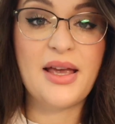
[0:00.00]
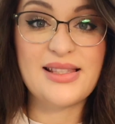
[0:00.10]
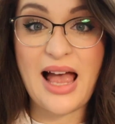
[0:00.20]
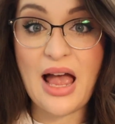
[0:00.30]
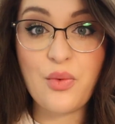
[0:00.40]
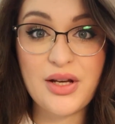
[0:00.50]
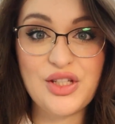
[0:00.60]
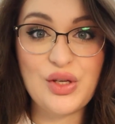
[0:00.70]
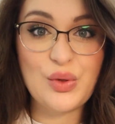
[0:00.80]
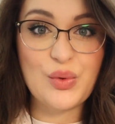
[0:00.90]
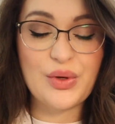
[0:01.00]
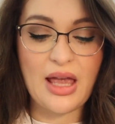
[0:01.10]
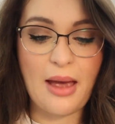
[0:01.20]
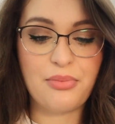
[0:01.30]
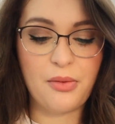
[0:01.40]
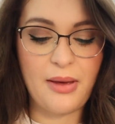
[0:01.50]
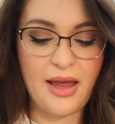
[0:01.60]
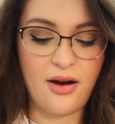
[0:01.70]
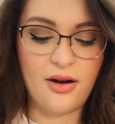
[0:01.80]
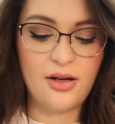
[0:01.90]
because I want to get
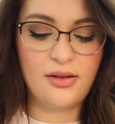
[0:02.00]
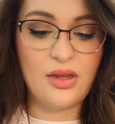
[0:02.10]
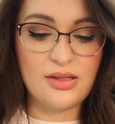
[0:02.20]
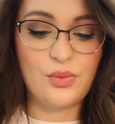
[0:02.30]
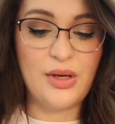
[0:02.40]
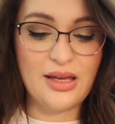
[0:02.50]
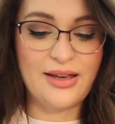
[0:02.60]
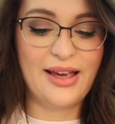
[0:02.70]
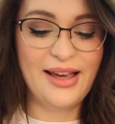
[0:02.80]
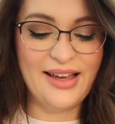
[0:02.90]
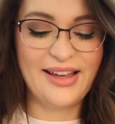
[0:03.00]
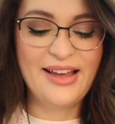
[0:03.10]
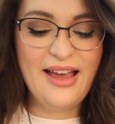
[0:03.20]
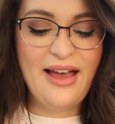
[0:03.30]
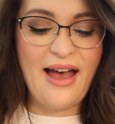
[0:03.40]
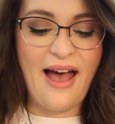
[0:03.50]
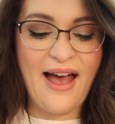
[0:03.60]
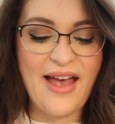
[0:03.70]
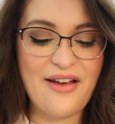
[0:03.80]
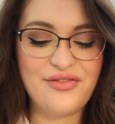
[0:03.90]
prepared for this week.
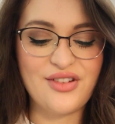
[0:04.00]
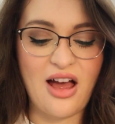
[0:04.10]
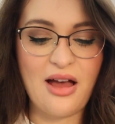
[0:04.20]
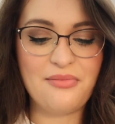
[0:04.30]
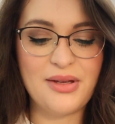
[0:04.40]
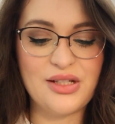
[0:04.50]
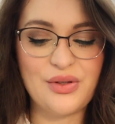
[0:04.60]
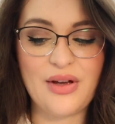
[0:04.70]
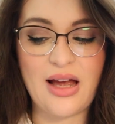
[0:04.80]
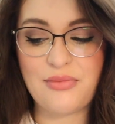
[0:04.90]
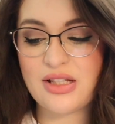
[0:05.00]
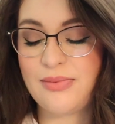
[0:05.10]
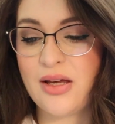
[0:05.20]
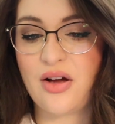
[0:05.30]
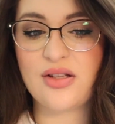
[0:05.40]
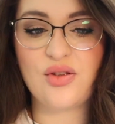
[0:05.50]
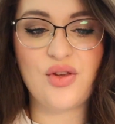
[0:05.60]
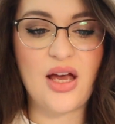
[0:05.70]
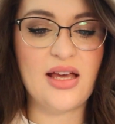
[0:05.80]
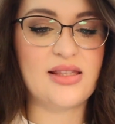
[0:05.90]
I have not been doing, I'm just being honest with you
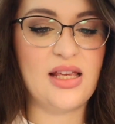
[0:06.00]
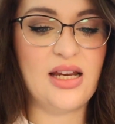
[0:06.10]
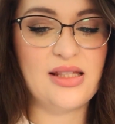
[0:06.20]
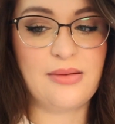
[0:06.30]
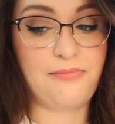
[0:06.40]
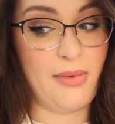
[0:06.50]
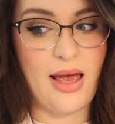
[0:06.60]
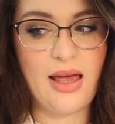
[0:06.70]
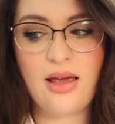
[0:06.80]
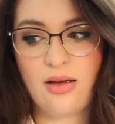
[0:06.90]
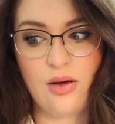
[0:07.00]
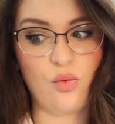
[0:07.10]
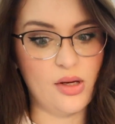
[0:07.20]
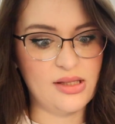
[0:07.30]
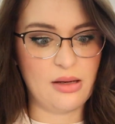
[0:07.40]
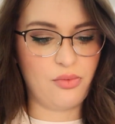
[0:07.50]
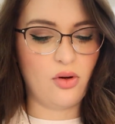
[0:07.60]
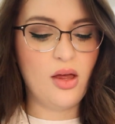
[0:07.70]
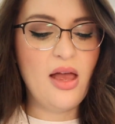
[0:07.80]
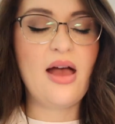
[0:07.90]
guys, it is May, it was
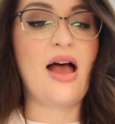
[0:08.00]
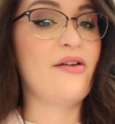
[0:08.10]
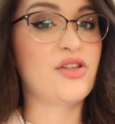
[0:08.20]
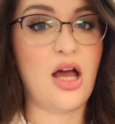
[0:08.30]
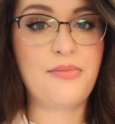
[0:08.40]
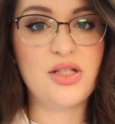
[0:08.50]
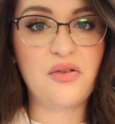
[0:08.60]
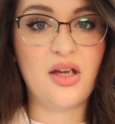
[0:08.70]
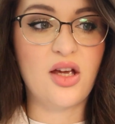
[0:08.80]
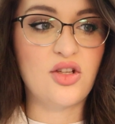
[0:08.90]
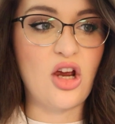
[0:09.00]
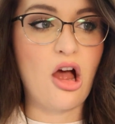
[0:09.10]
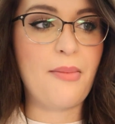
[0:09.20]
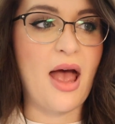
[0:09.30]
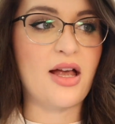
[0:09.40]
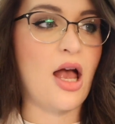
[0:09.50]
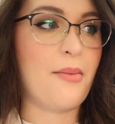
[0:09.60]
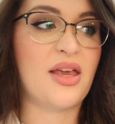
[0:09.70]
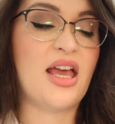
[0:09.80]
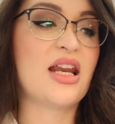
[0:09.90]
April. I have not been doing a good job at
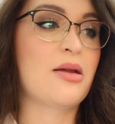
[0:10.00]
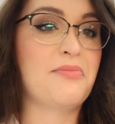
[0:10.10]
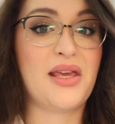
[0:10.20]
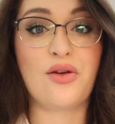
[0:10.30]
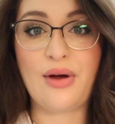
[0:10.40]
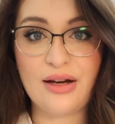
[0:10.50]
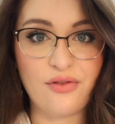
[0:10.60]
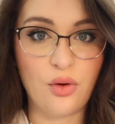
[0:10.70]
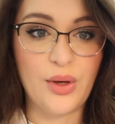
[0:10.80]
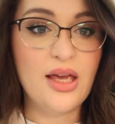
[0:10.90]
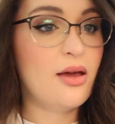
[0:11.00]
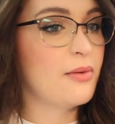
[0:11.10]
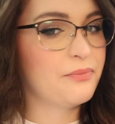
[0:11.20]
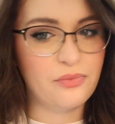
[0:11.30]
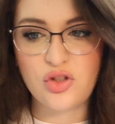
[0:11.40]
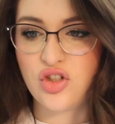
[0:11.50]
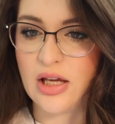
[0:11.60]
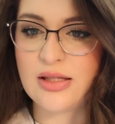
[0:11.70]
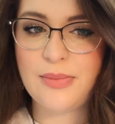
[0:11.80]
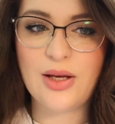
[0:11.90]
coming in and being ready for the week,
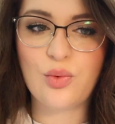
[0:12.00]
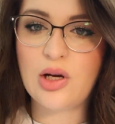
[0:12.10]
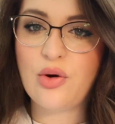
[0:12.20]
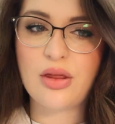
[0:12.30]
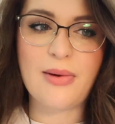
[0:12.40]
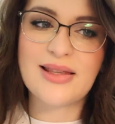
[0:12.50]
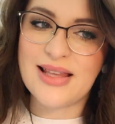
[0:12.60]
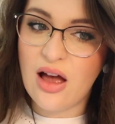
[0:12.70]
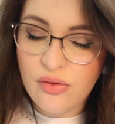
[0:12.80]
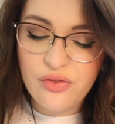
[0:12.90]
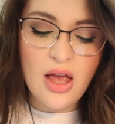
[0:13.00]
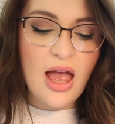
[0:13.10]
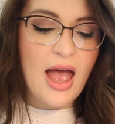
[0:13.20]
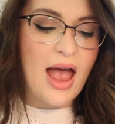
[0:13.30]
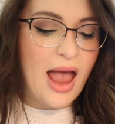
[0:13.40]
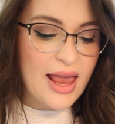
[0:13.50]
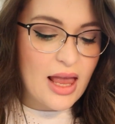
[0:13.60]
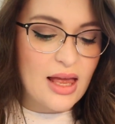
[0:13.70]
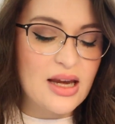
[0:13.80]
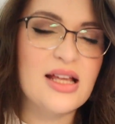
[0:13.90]
just being real with myself,
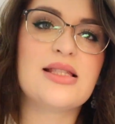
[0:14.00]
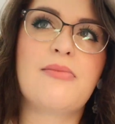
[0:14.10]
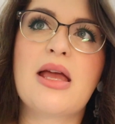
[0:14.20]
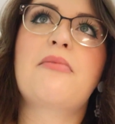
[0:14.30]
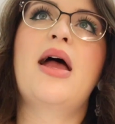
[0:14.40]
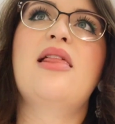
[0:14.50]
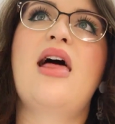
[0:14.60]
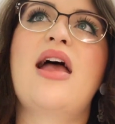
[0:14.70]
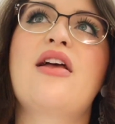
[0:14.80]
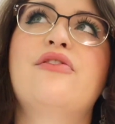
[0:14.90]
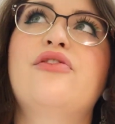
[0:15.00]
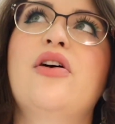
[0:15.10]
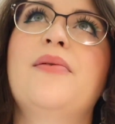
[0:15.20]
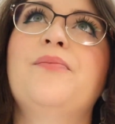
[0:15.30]
and it's made my life